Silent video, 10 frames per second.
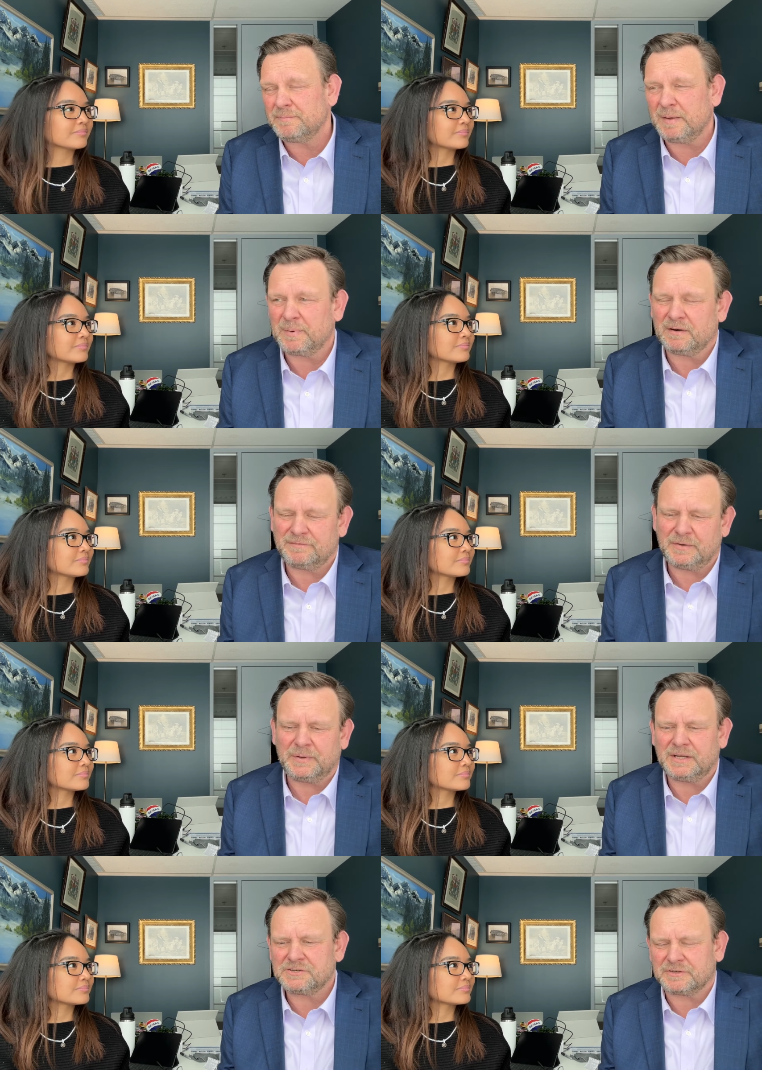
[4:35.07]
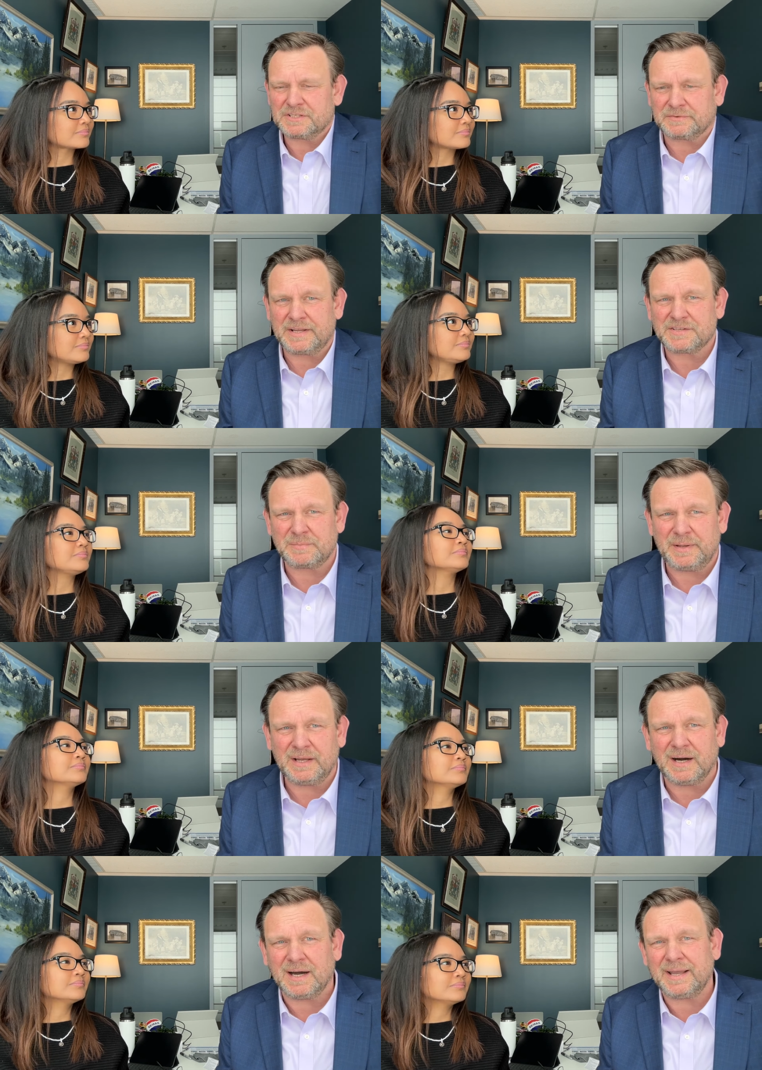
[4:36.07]
Speaker 1: people are viewing interest rates are
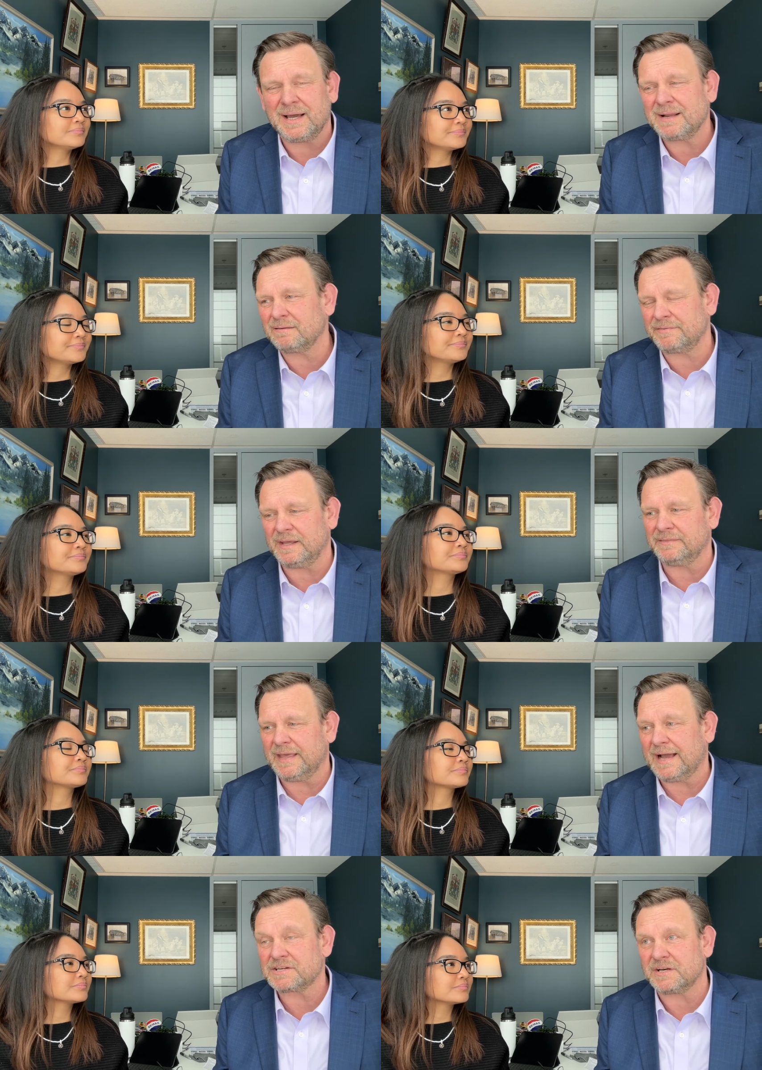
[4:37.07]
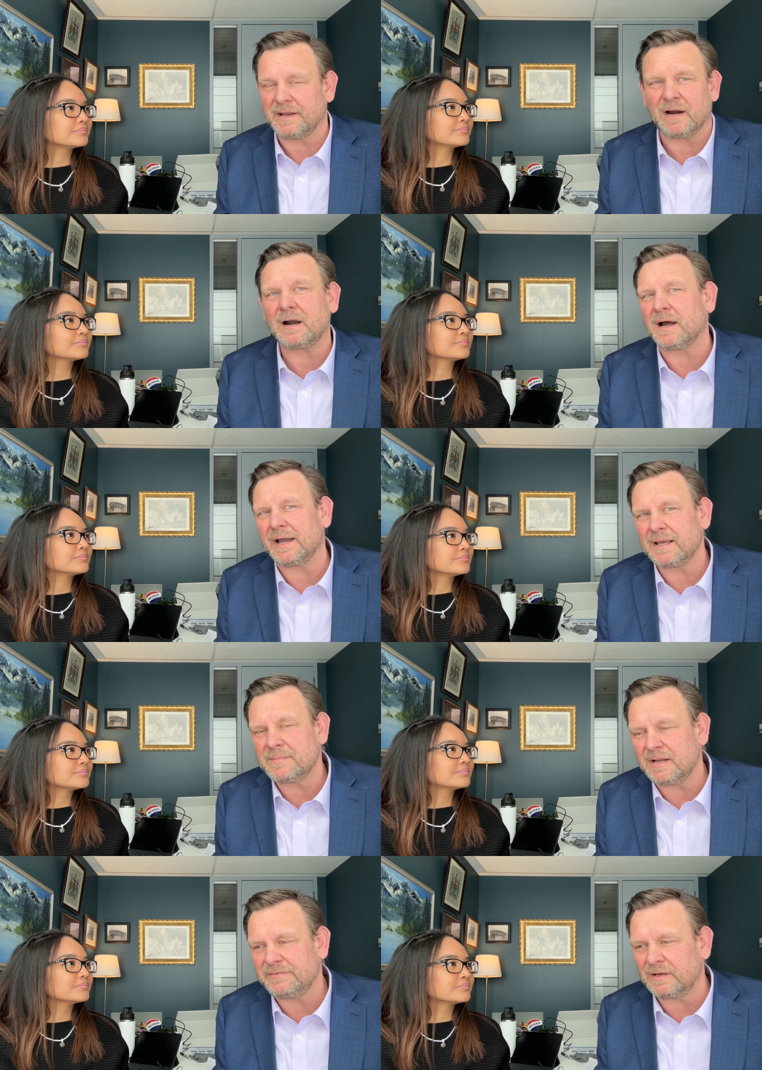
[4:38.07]
being high. I don't think they actually are high. I
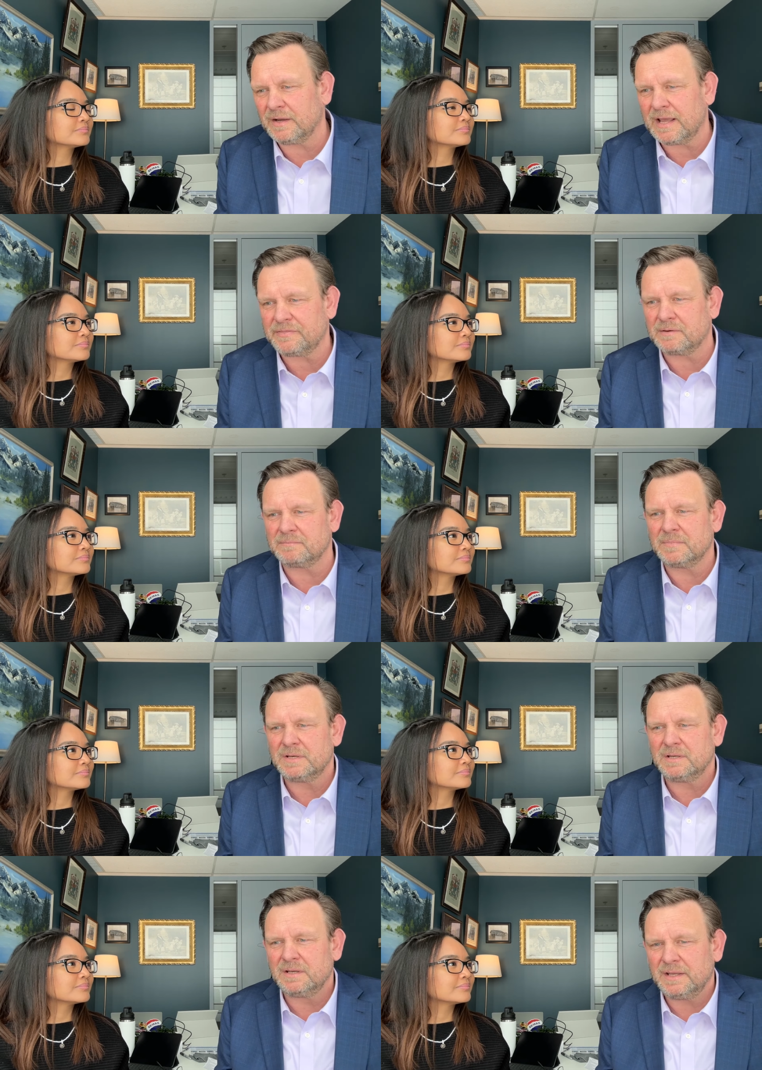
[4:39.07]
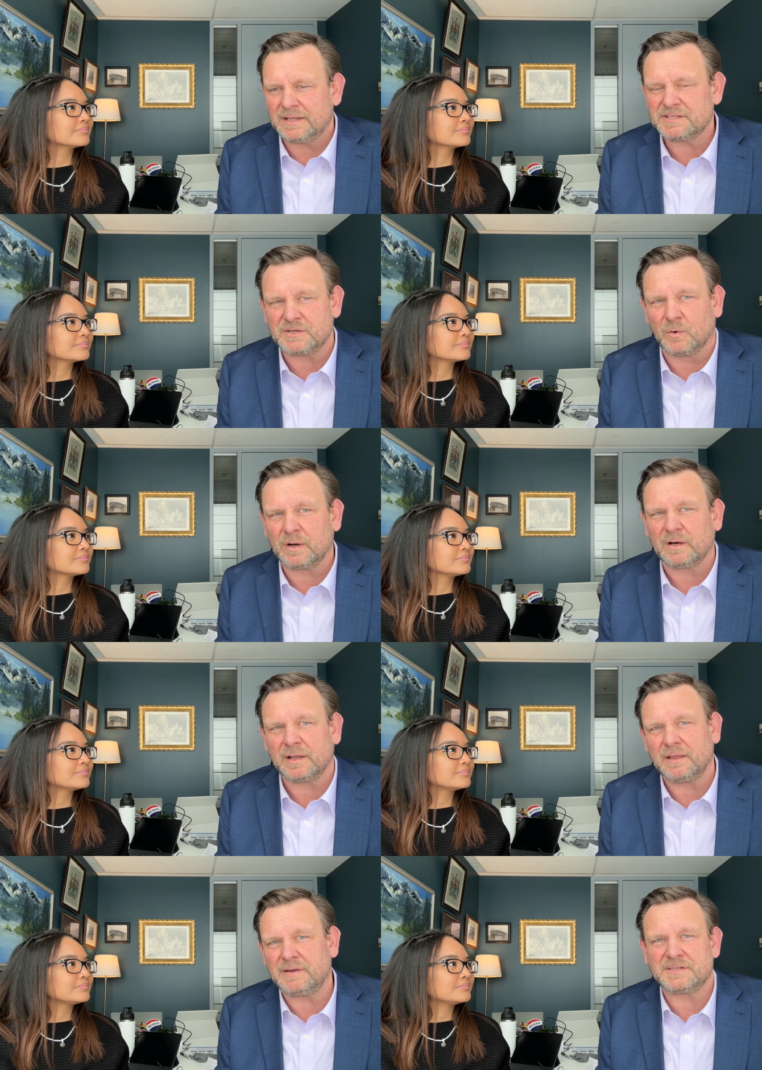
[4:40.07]
mean, if you look at them
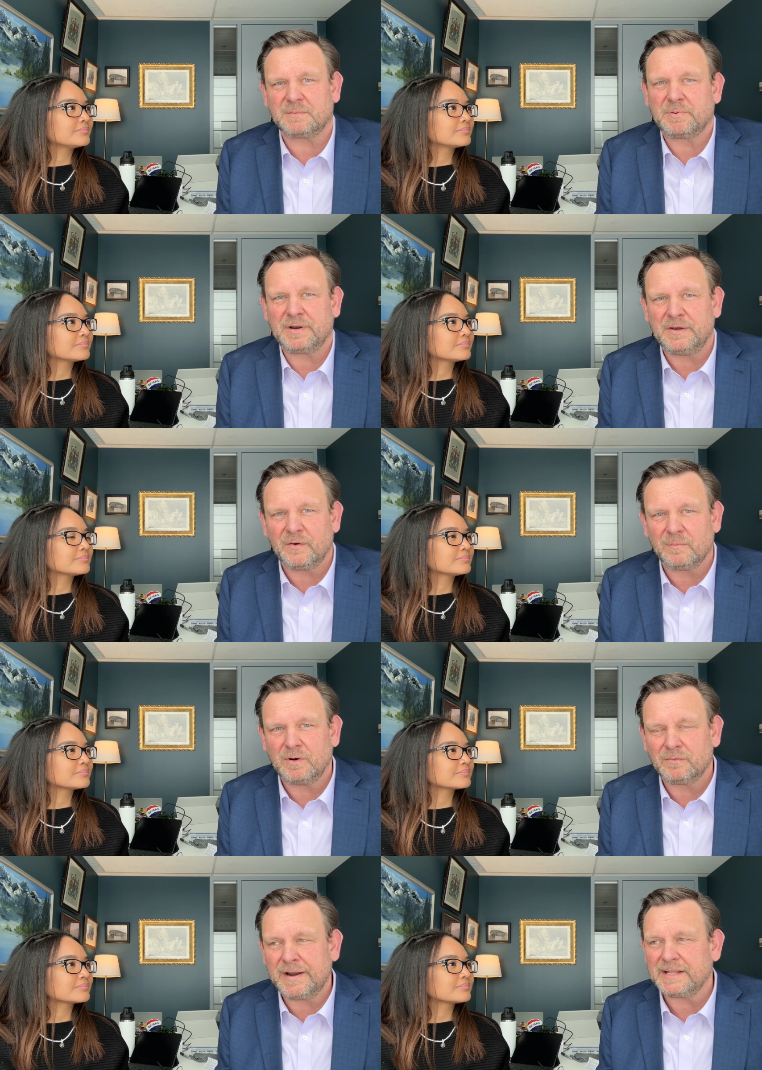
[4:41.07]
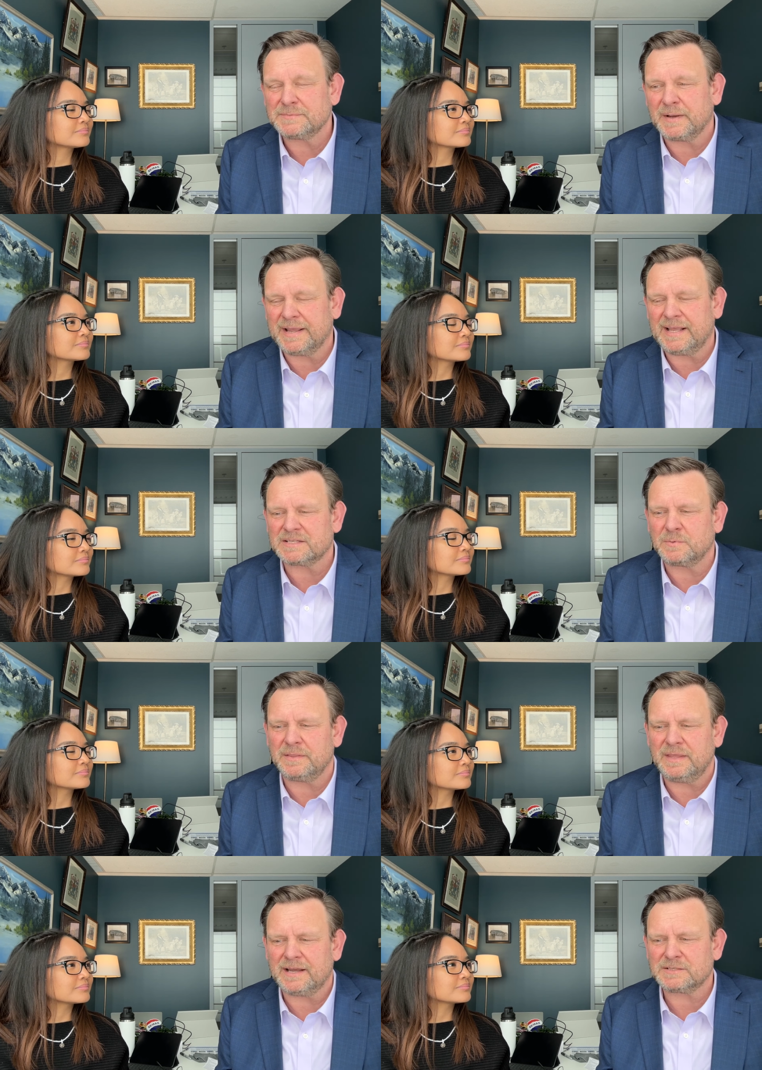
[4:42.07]
historically, these are pretty normal rates. But I guess
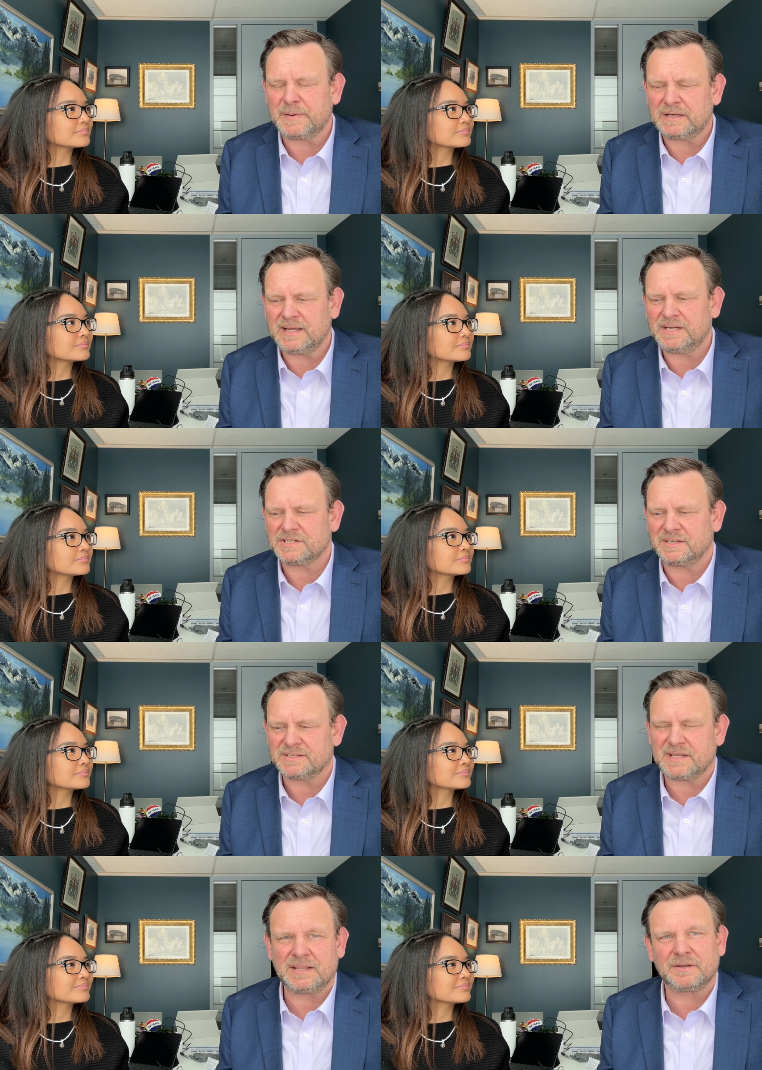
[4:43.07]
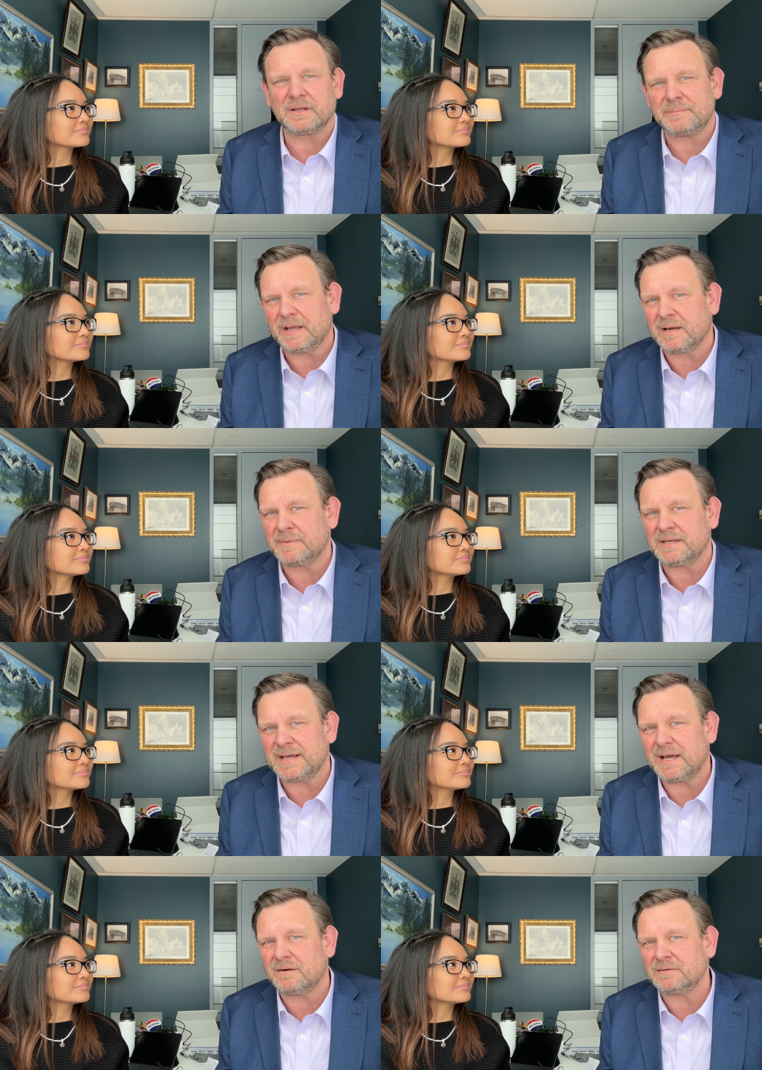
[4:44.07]
when the expectation is that they're going to be coming
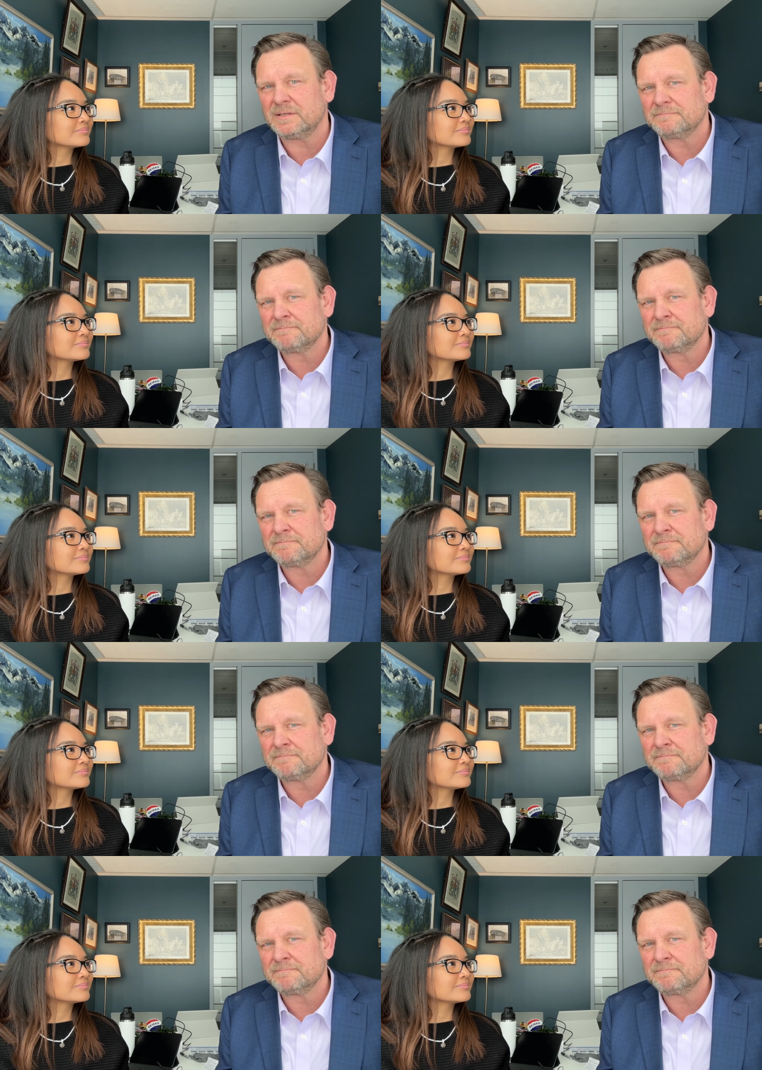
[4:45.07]
down,